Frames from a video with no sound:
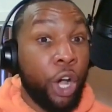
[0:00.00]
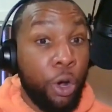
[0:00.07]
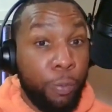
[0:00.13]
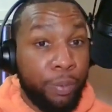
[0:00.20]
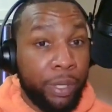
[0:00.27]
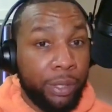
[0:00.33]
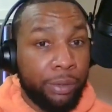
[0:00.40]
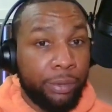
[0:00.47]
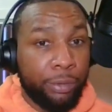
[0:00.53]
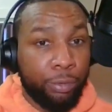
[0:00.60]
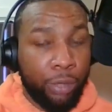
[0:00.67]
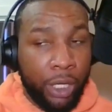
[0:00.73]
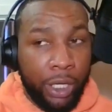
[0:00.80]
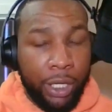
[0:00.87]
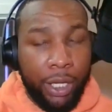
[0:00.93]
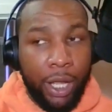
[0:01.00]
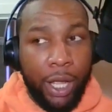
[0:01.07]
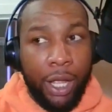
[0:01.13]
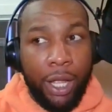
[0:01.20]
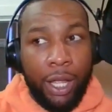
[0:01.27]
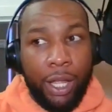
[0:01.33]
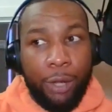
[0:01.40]
open, right?
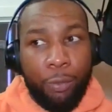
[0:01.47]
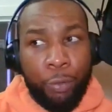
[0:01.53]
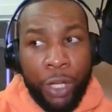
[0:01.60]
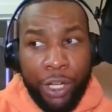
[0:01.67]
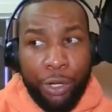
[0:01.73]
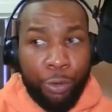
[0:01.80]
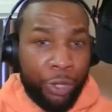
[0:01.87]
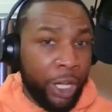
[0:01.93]
We knew